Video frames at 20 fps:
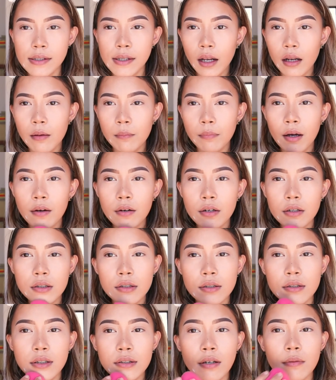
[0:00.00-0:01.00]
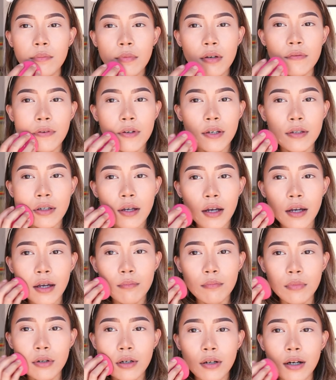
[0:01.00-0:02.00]
setting powder to set my face. I
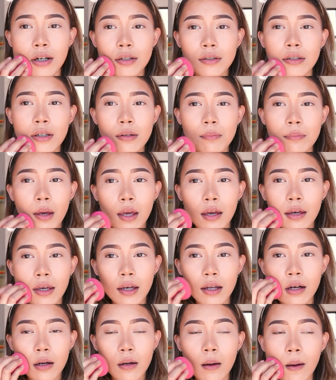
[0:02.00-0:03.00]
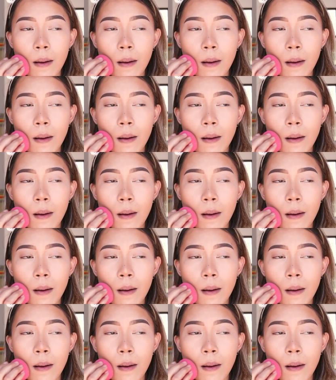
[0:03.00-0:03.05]
am not gonna bake it.